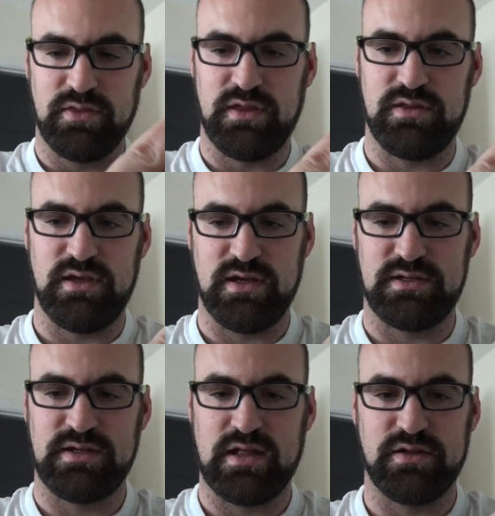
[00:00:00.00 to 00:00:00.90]
than the
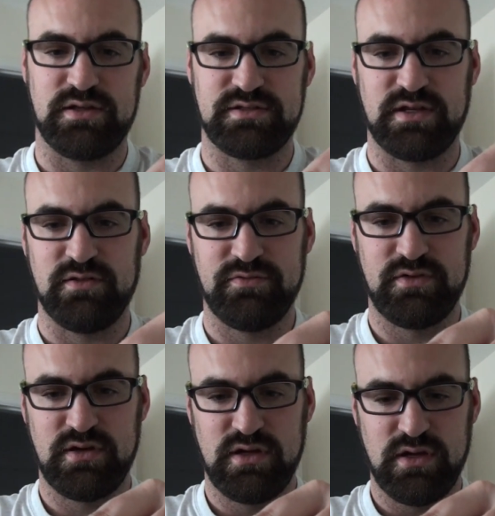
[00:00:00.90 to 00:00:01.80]
Talon itself.
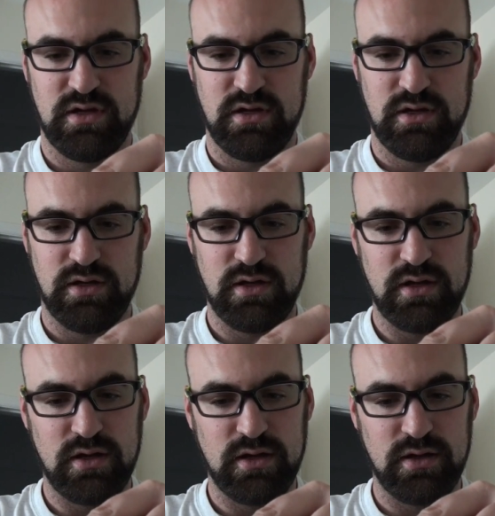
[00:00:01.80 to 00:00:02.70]

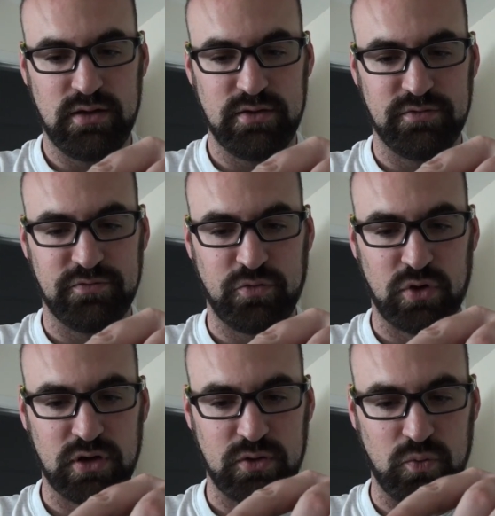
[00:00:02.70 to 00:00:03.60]
The
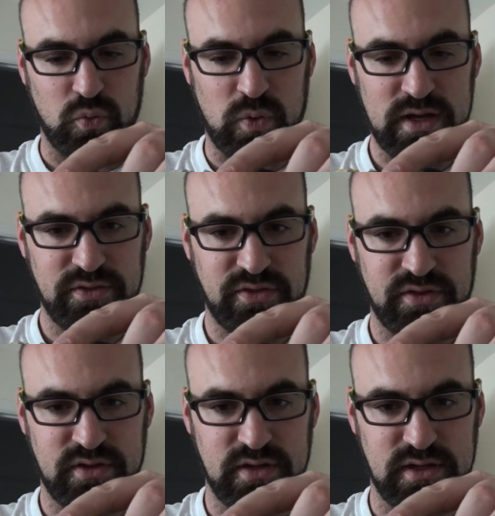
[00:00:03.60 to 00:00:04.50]
fork
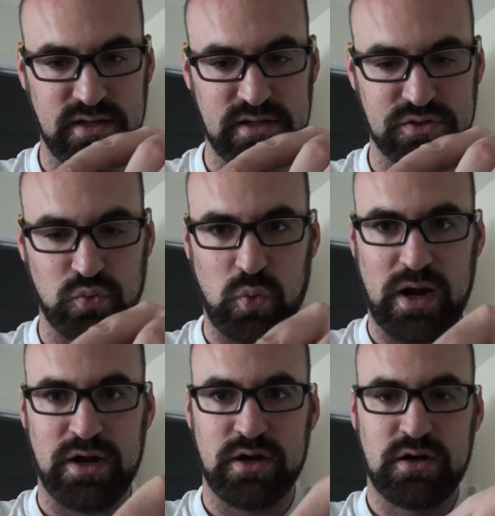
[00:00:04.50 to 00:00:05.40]
width is
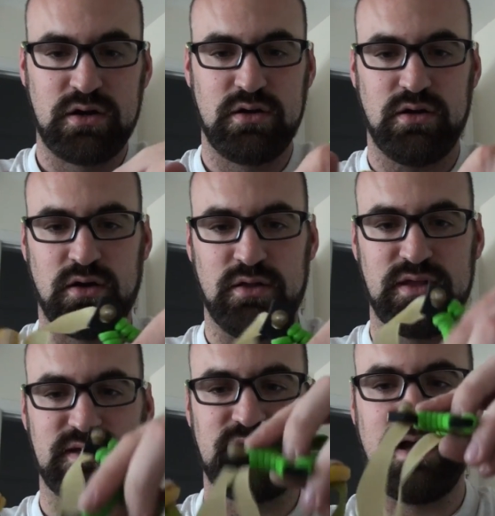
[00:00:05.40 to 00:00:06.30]
wider on
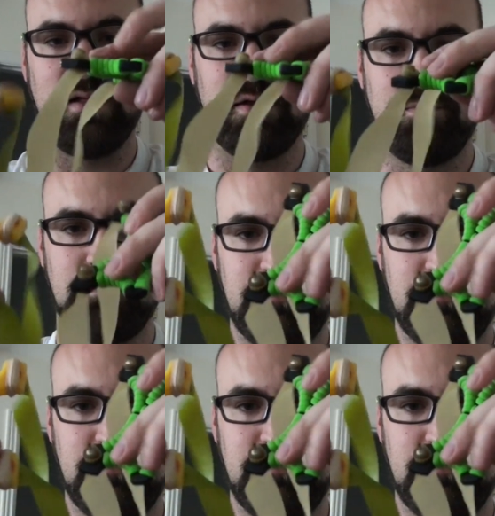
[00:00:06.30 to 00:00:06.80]
the Talon,